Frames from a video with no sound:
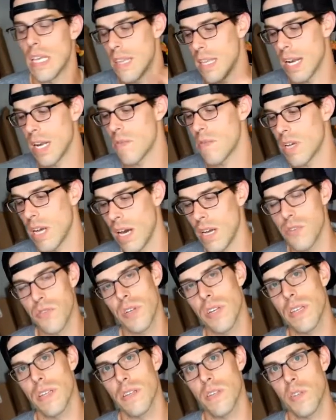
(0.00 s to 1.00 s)
and then I
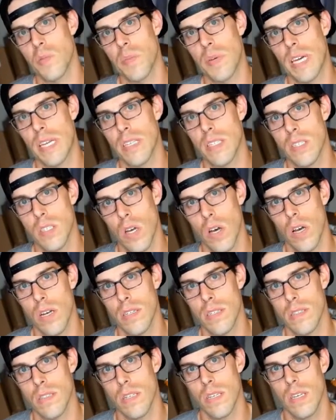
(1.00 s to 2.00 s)
rehydrated the spaghetti
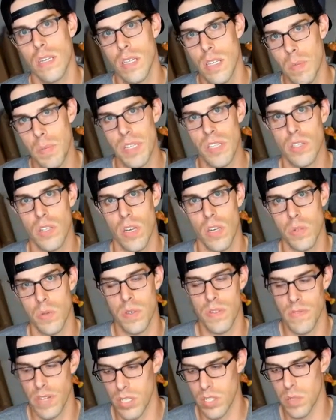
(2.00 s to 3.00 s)
sauce, the meat sauce
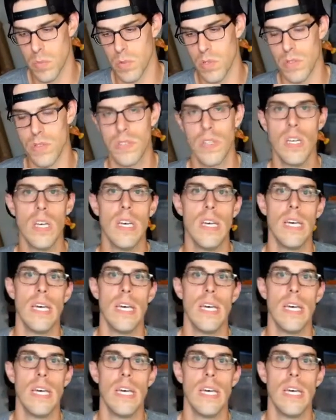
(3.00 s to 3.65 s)
with the vegetables,